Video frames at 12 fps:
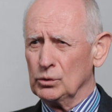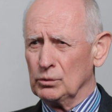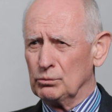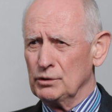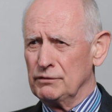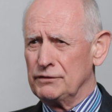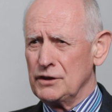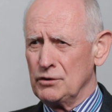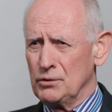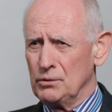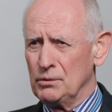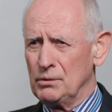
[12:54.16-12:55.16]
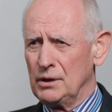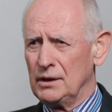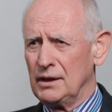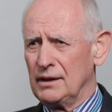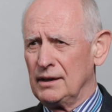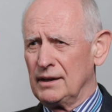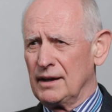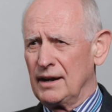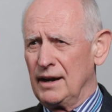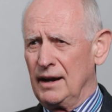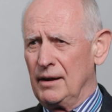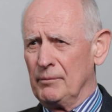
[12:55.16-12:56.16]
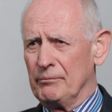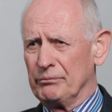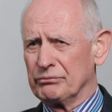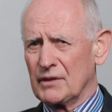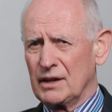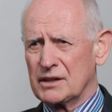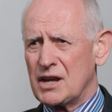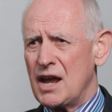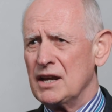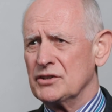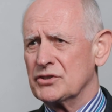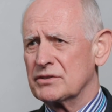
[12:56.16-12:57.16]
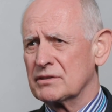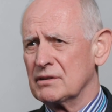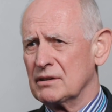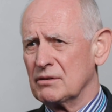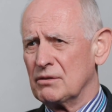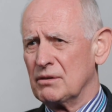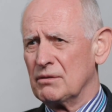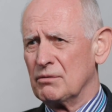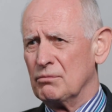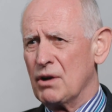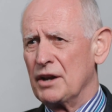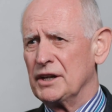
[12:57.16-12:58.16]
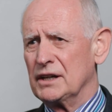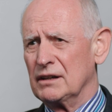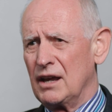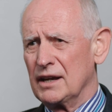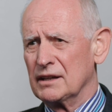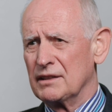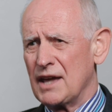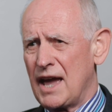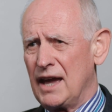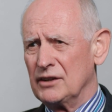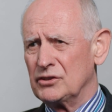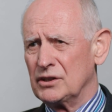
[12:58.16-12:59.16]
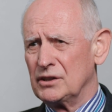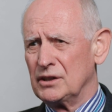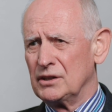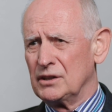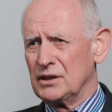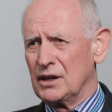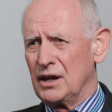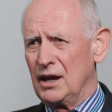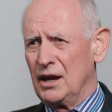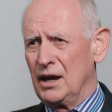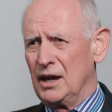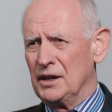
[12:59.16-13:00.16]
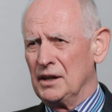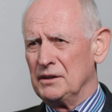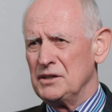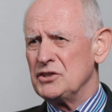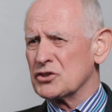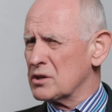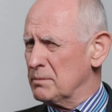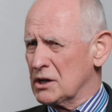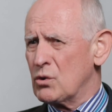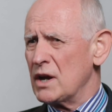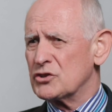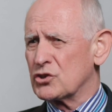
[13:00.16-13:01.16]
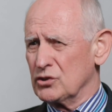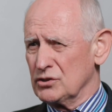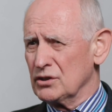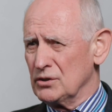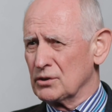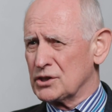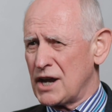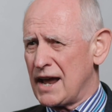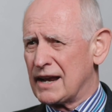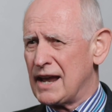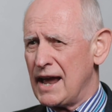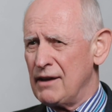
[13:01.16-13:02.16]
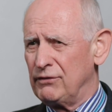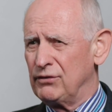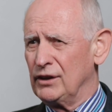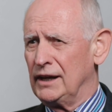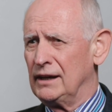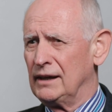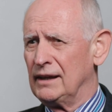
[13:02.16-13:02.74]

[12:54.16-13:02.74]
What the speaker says: review. A case running like that needs to be questioned and looked at carefully